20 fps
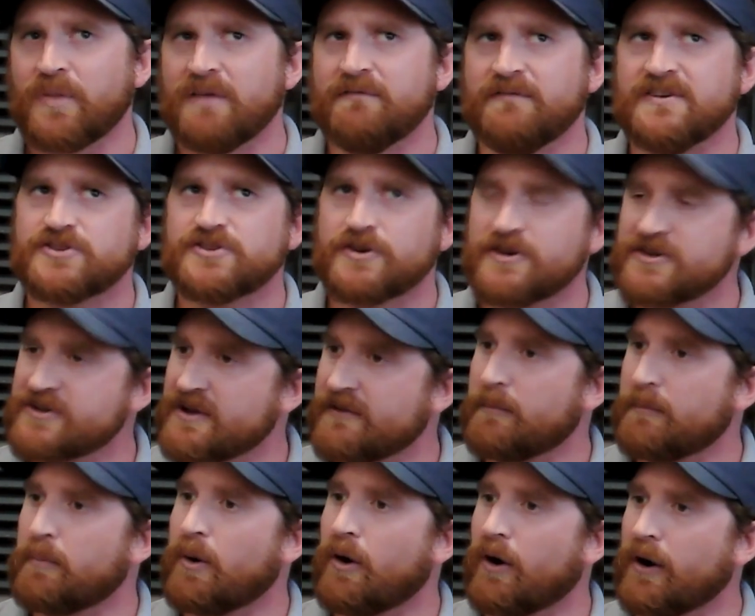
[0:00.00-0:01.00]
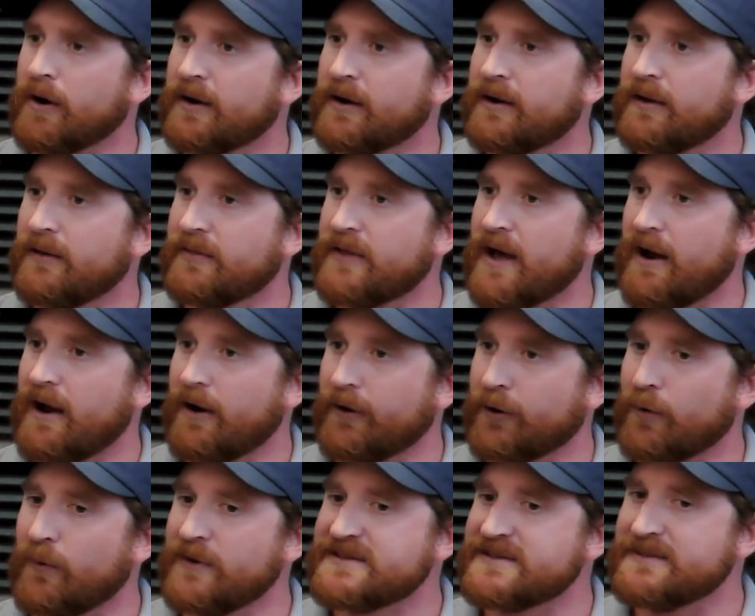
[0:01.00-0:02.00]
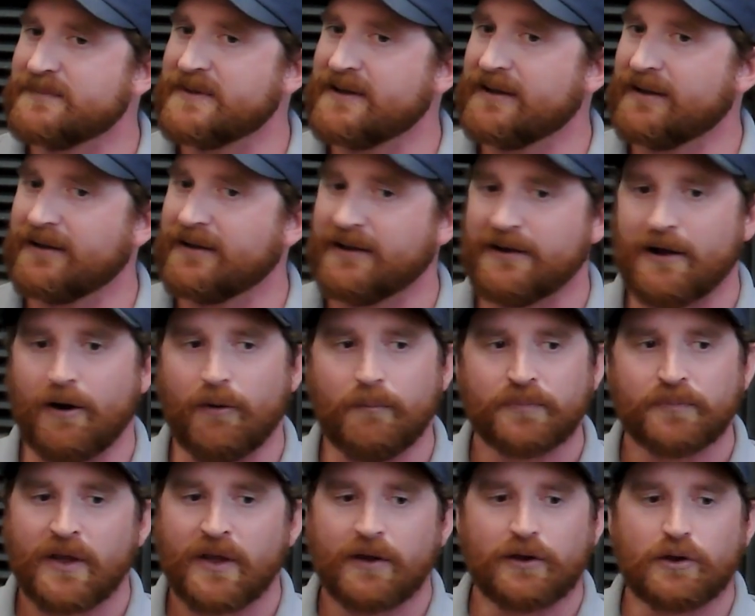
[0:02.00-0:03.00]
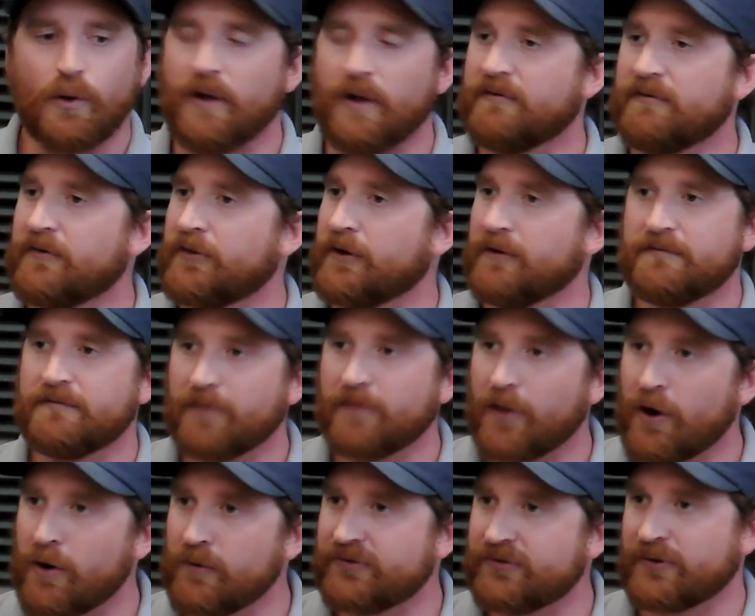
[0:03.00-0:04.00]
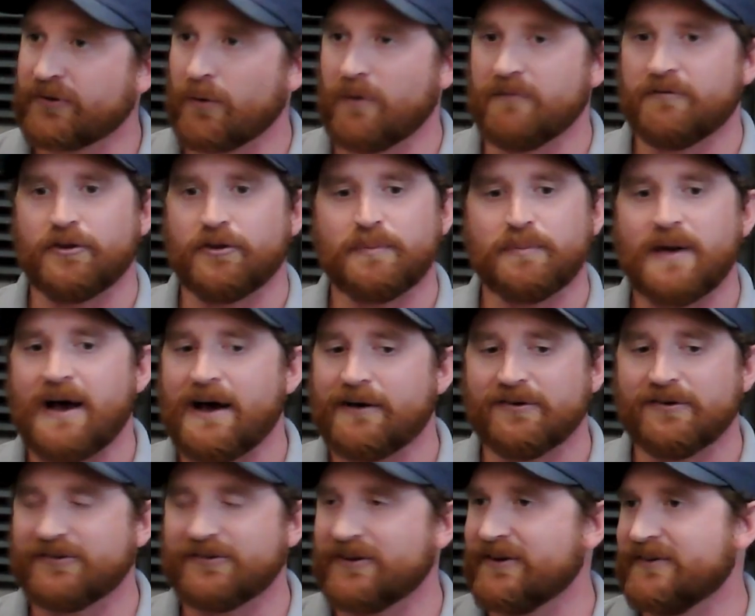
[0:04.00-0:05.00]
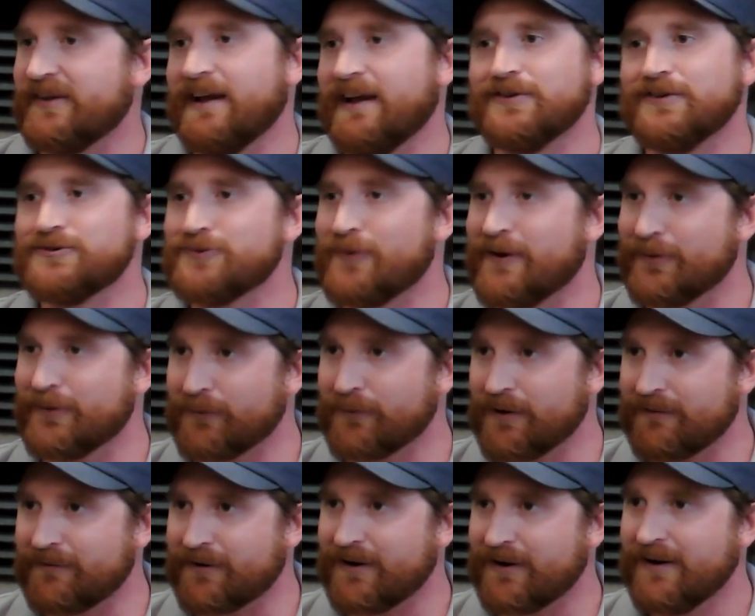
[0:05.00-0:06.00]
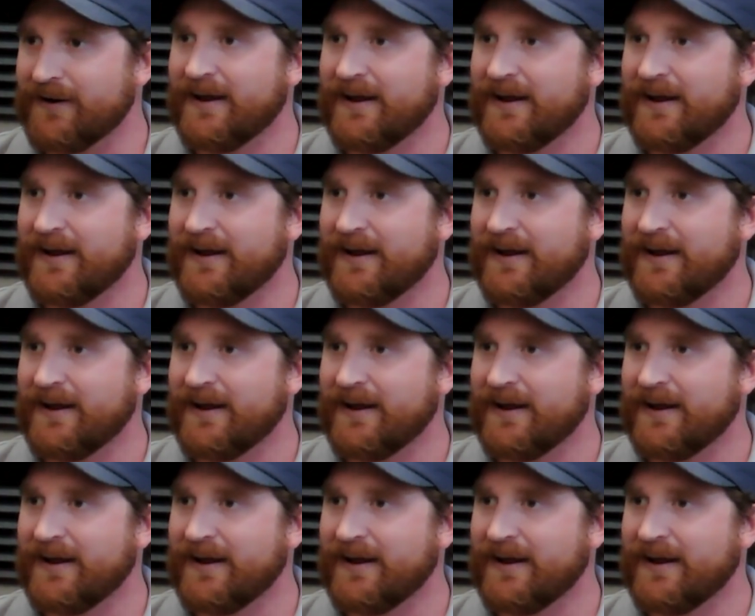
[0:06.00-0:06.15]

visitors of the park that are going to be, going for their floats, going for their paddles, their day enjoying the river.